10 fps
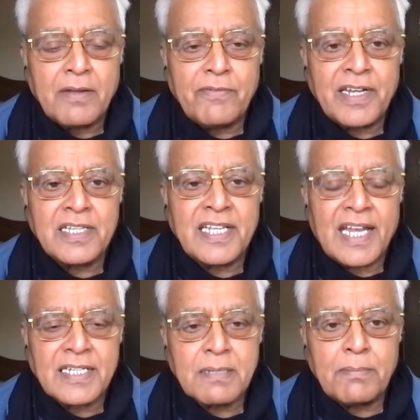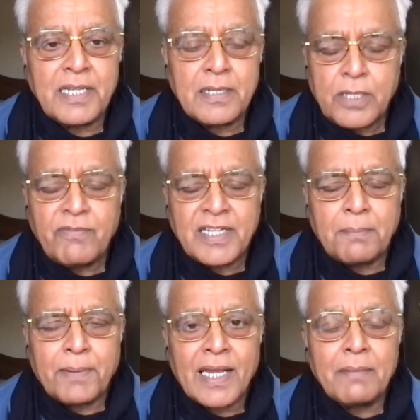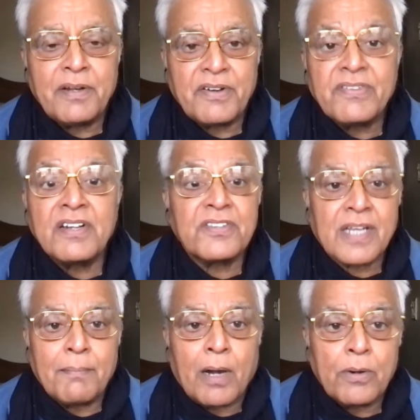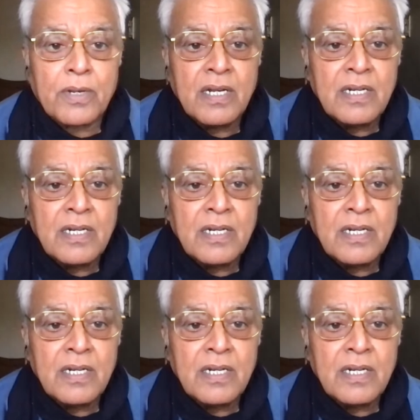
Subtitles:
when the parliament results come out,